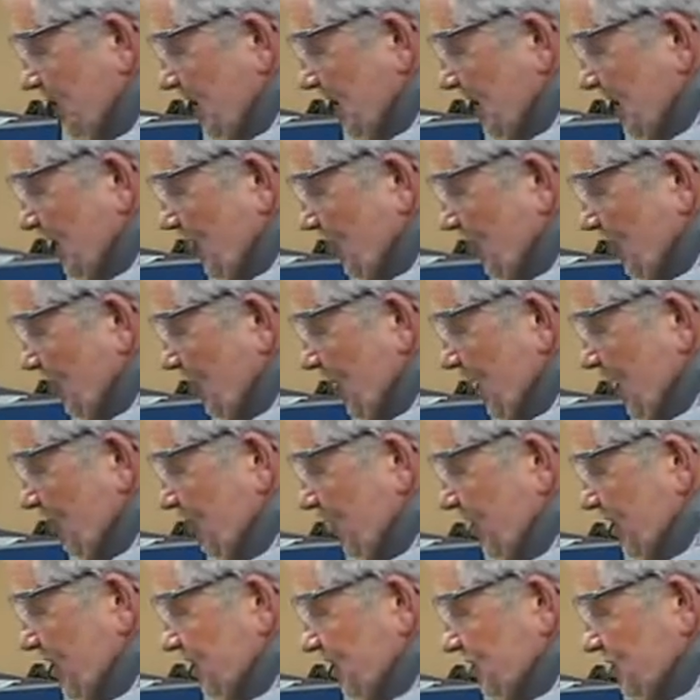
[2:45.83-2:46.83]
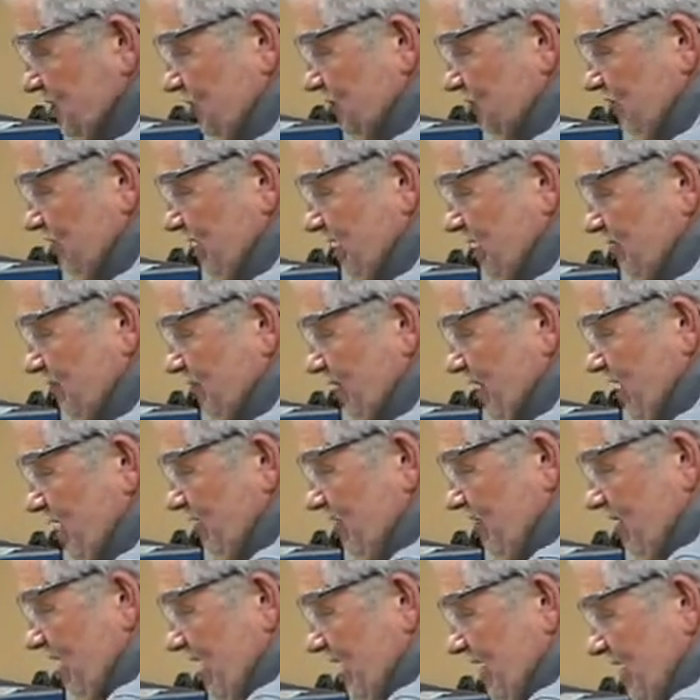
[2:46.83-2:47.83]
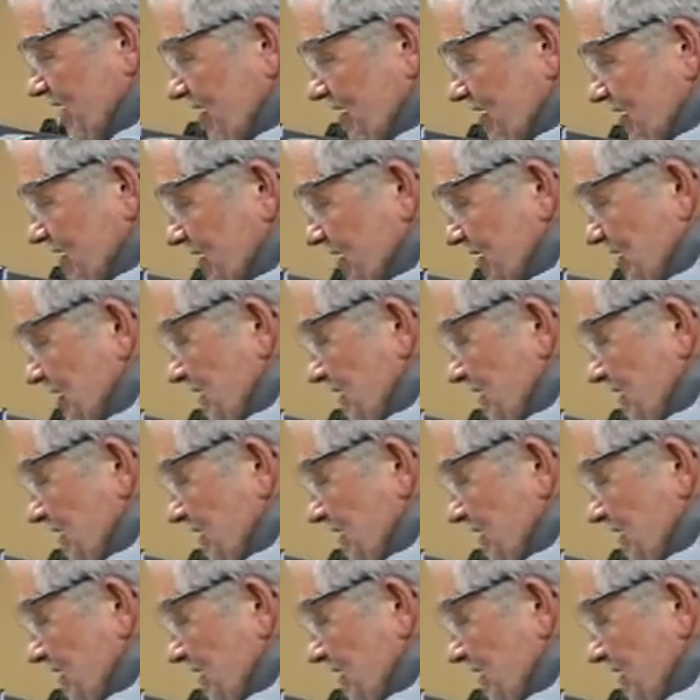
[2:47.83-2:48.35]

I'm going to operate this green button right here.